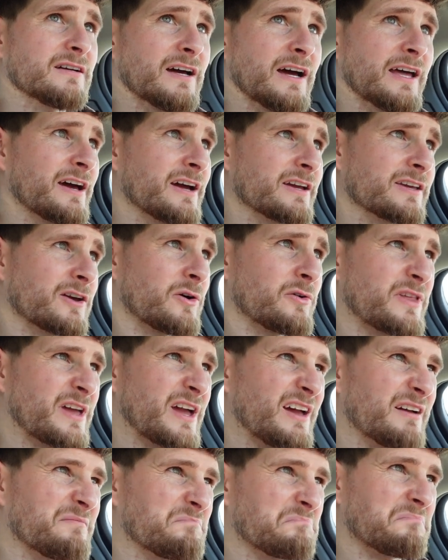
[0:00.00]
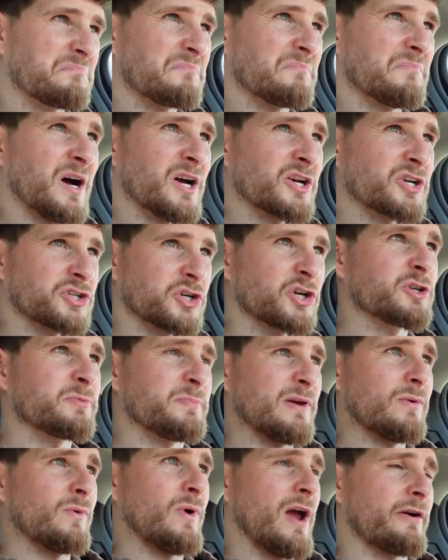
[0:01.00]
and I go there, I should
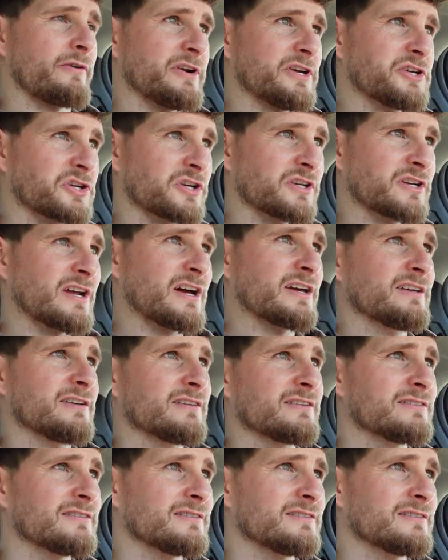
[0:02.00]
be wary, shouldn't I?